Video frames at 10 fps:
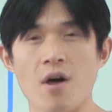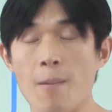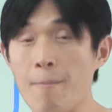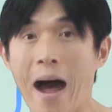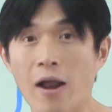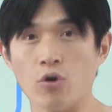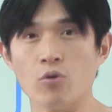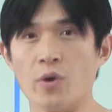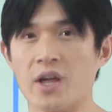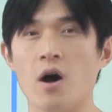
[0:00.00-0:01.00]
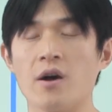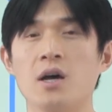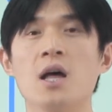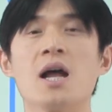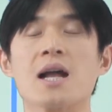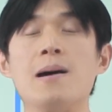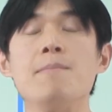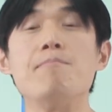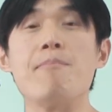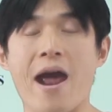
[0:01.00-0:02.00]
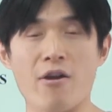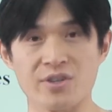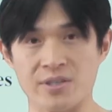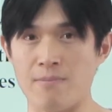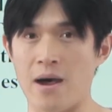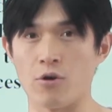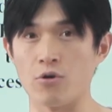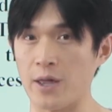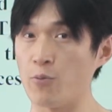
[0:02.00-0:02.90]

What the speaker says: model. We call it a comparison model, okay?